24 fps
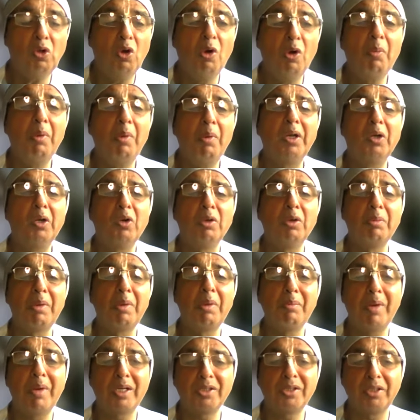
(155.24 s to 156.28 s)
O oh, my Lord,
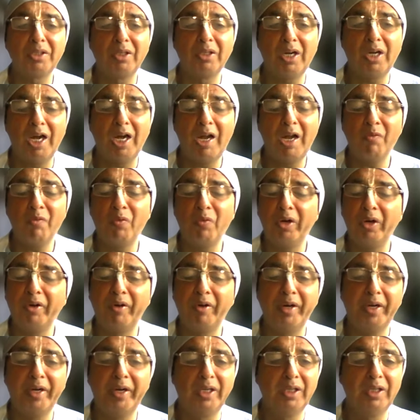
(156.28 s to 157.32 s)
my Master, I am
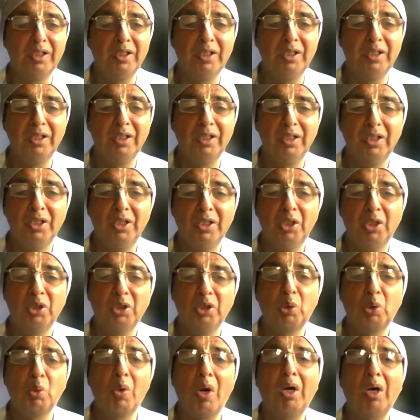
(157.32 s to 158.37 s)
wandering
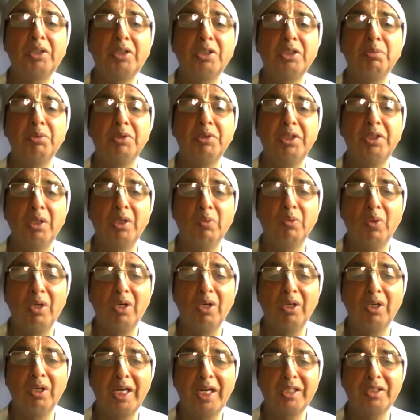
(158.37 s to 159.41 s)
throughout this material
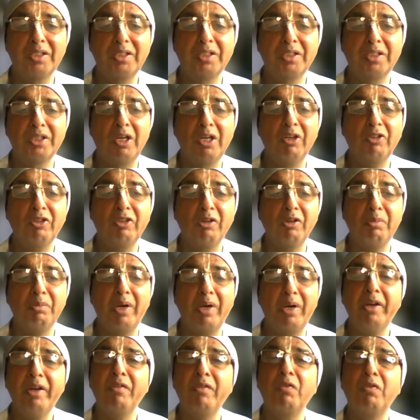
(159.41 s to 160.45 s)
world as a result of
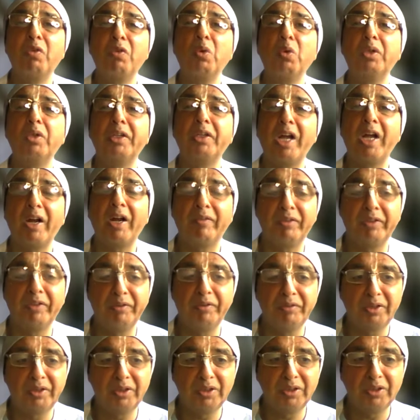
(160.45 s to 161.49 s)
my fruitive
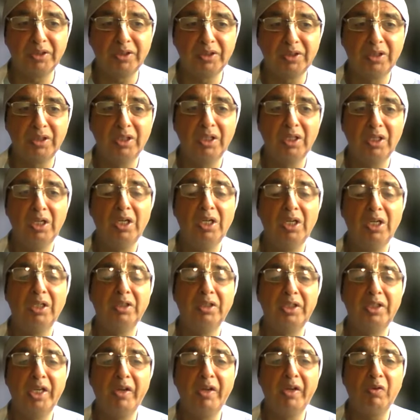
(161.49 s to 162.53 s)
activities.
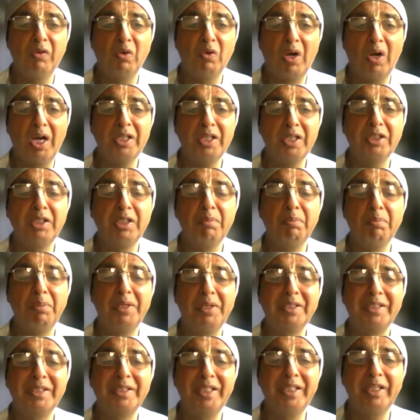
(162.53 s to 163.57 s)
Therefore, I
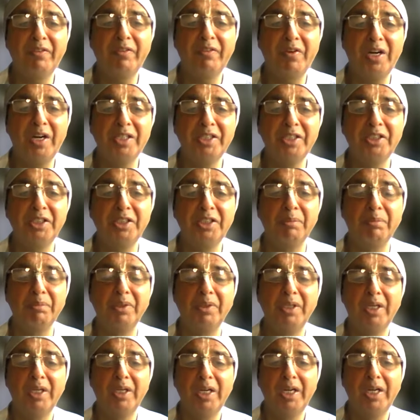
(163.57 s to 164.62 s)
simply seek friendship
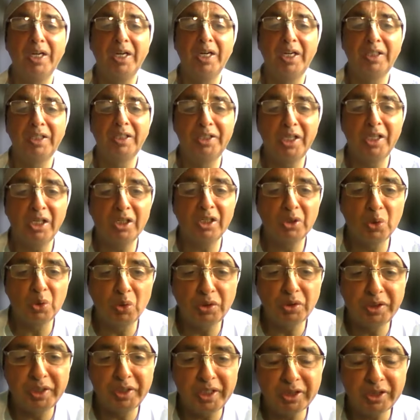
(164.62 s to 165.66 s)
in the
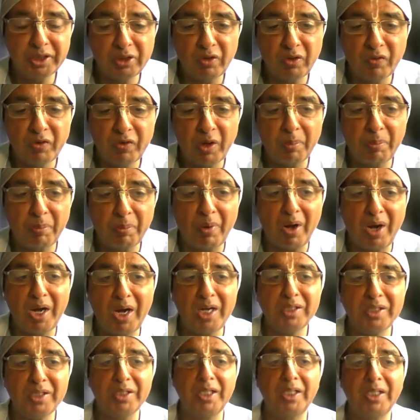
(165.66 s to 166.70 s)
association of your
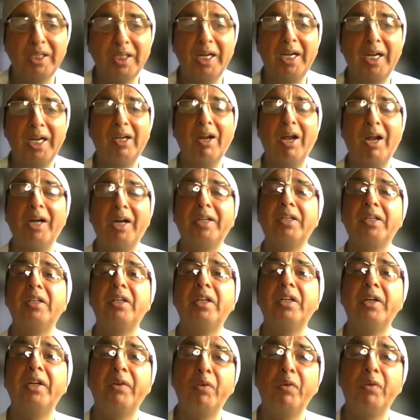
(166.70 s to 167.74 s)
pious and
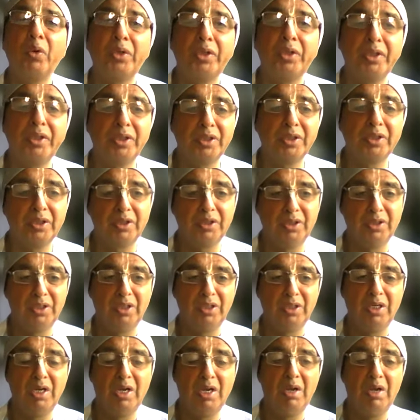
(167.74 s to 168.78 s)
enlightened devotees.
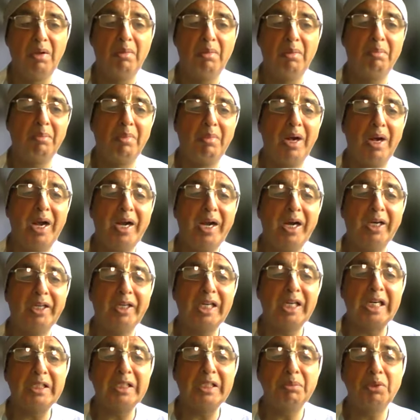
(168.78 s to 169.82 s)
My
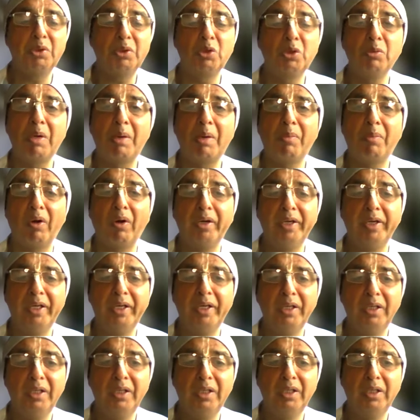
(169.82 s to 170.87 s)
attachment to my
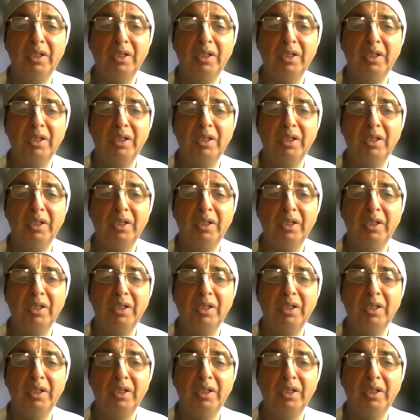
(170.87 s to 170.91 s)
body,